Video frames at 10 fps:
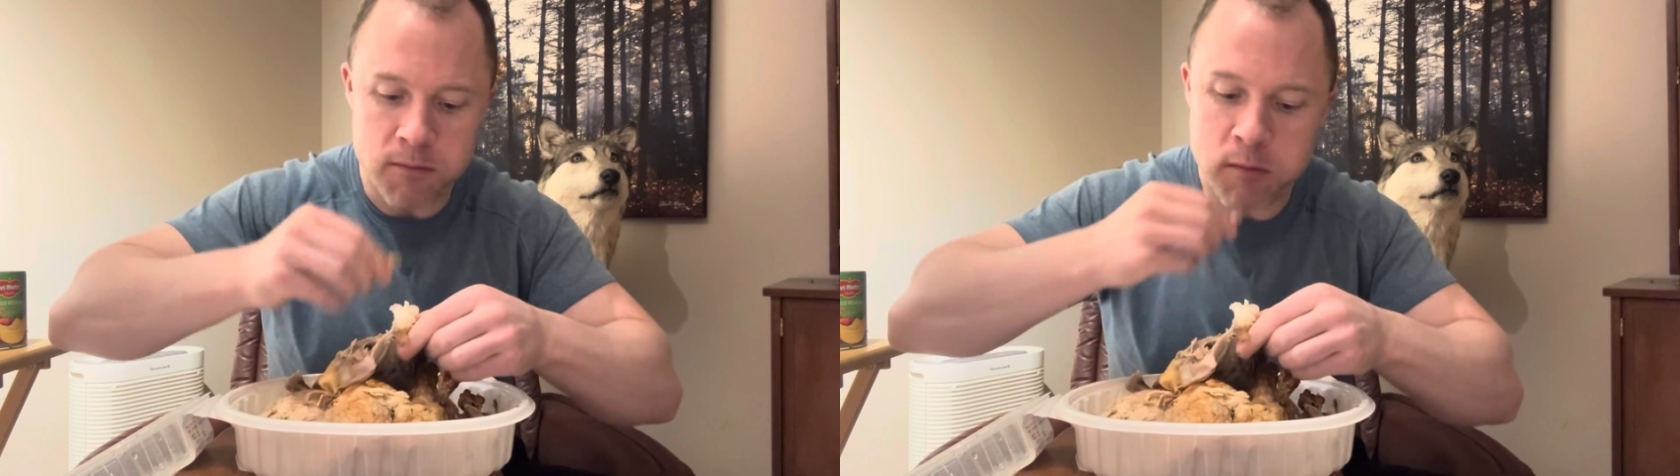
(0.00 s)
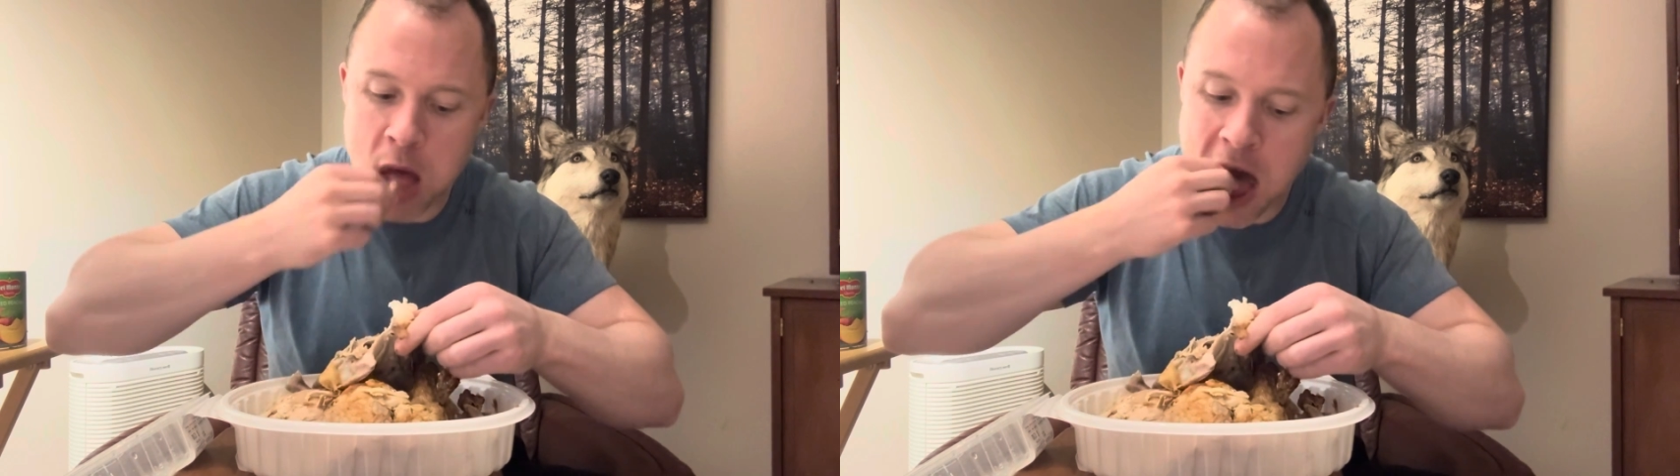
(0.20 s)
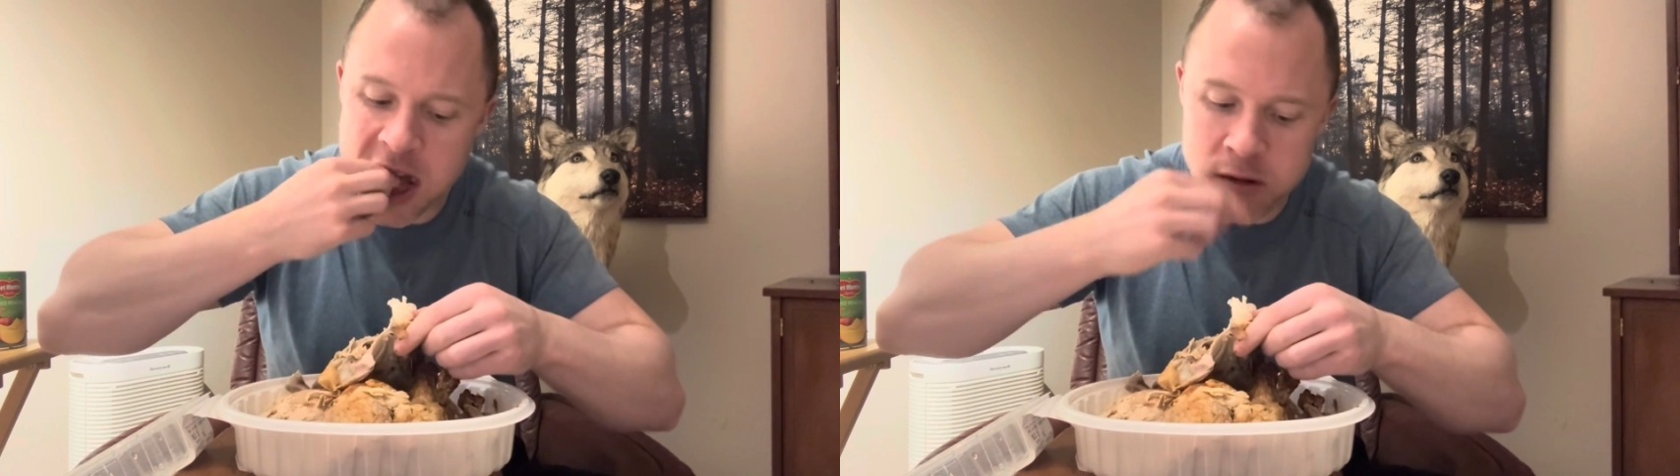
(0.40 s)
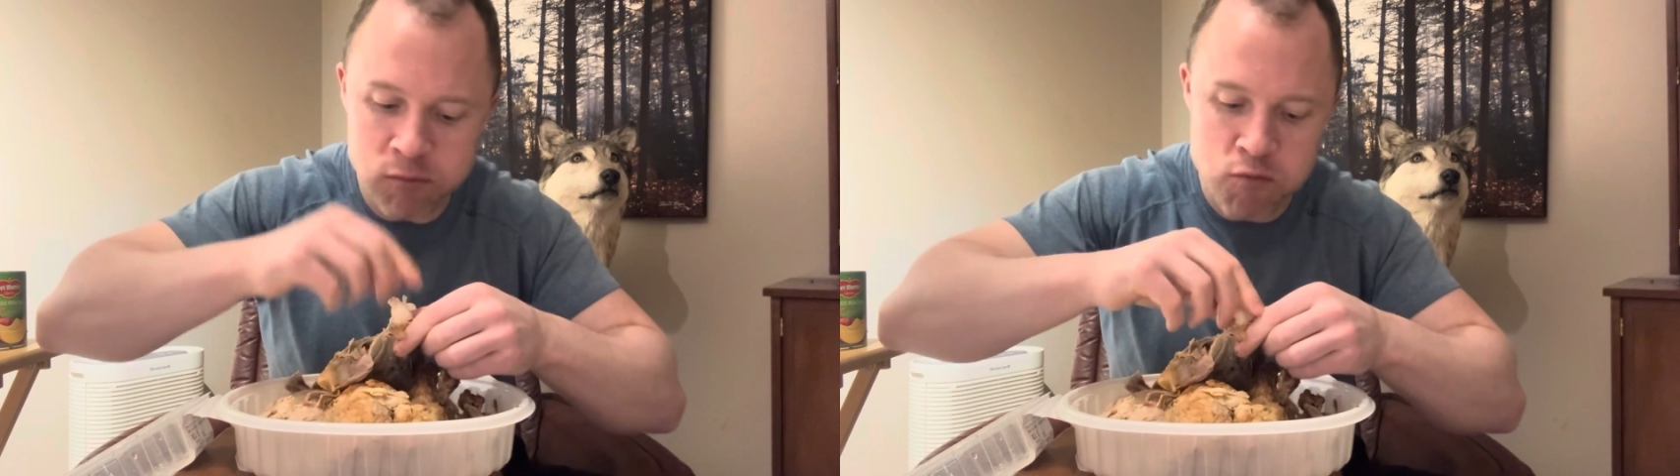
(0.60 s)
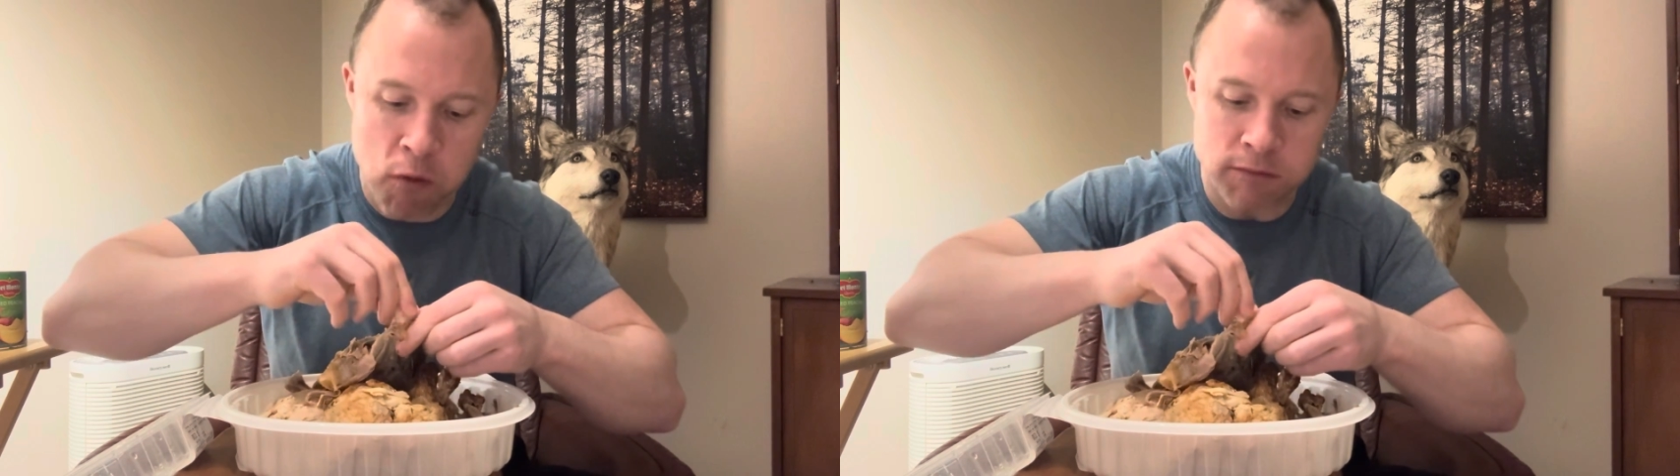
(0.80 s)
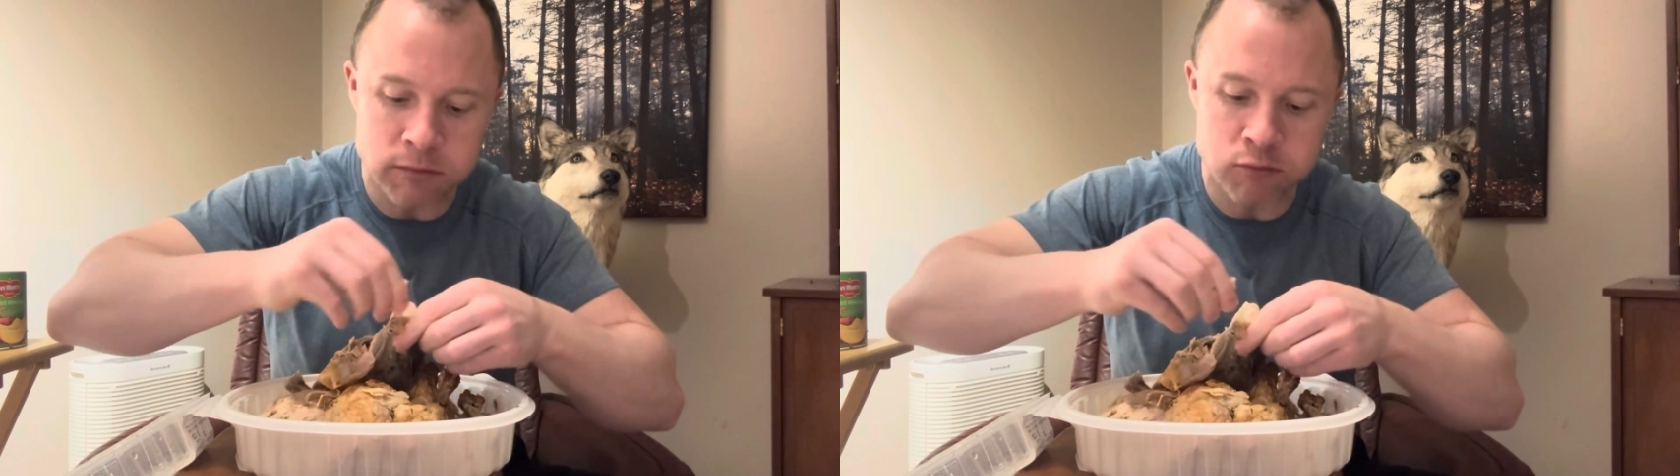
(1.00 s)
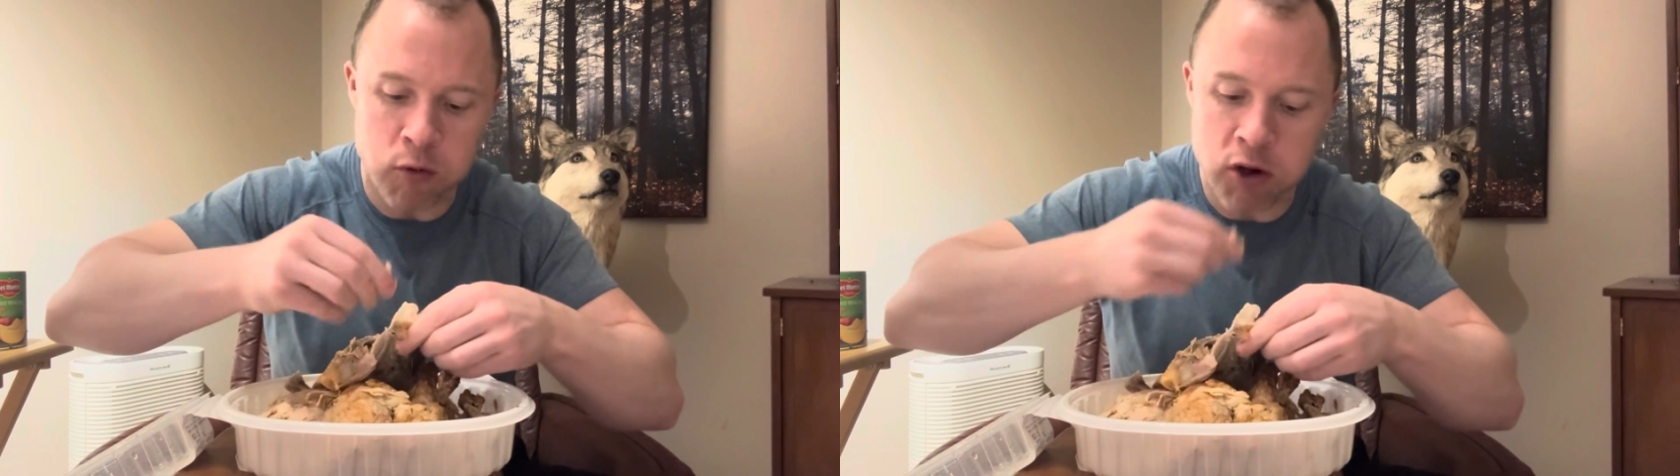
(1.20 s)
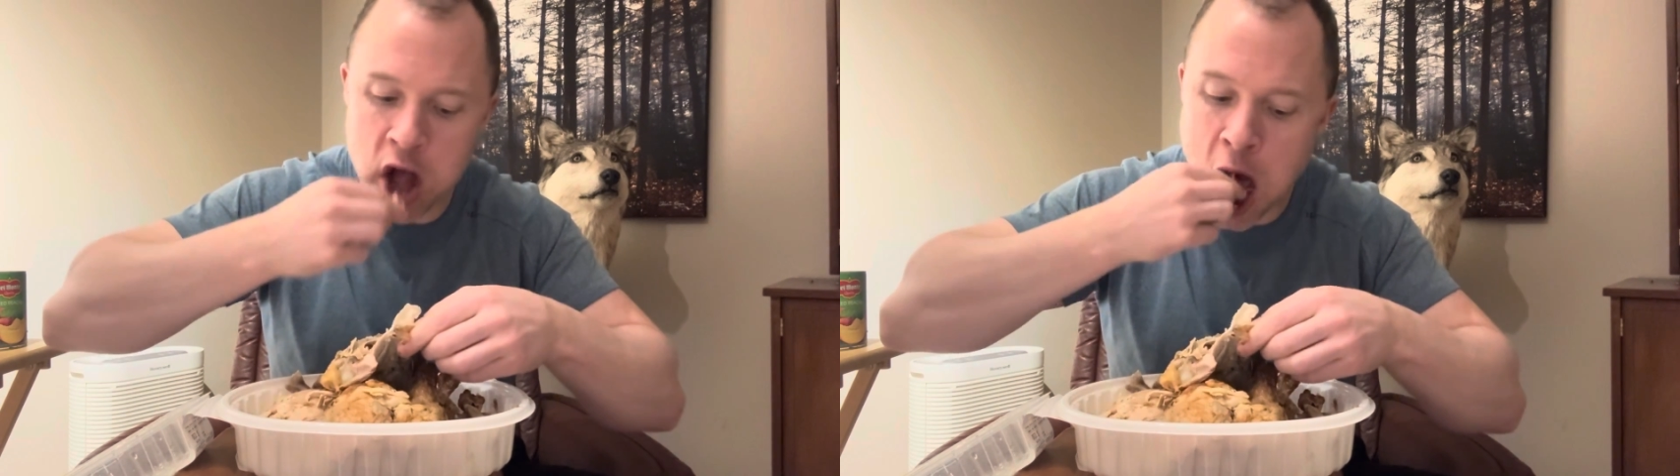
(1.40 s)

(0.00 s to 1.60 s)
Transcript: like I can outburn a